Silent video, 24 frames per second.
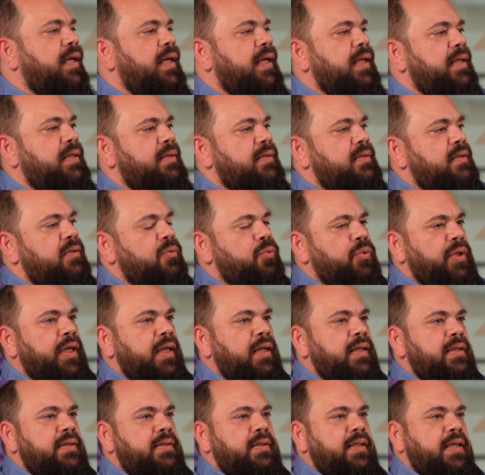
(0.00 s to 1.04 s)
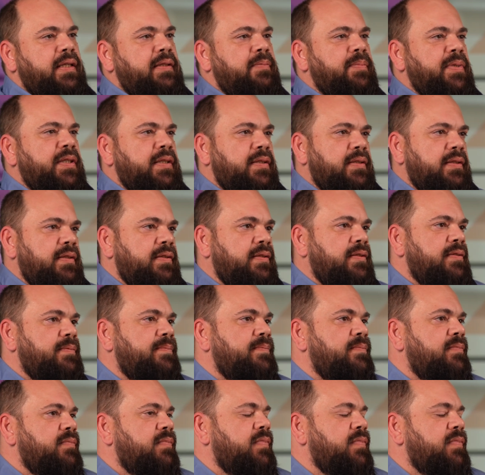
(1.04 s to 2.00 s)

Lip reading: as a real estate business.